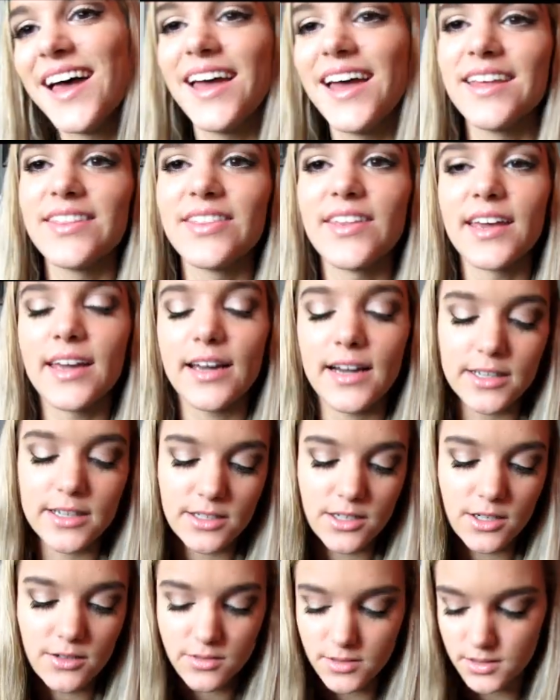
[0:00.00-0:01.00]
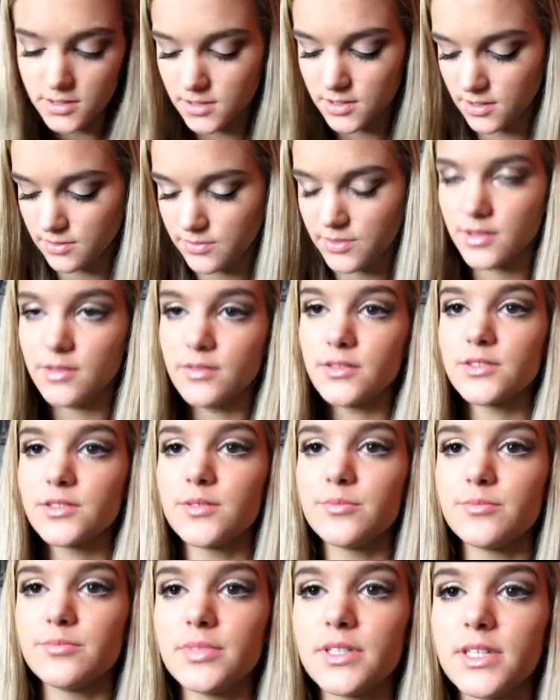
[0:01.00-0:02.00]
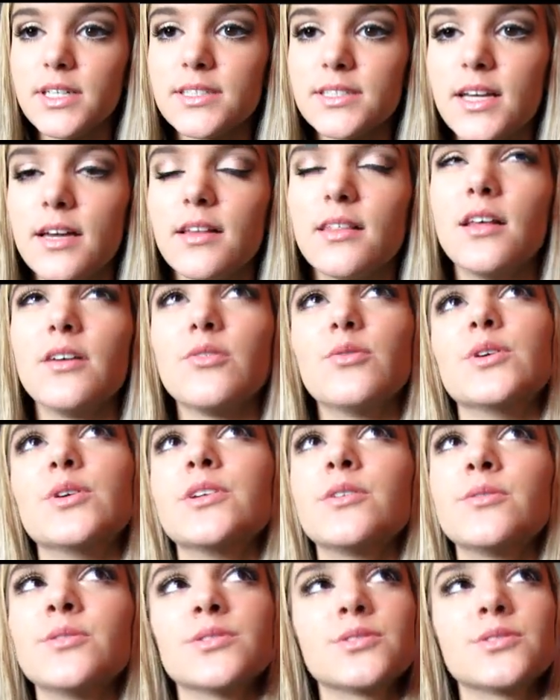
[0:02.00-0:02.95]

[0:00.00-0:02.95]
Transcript: And like I go and see if anyone's home, because I love when no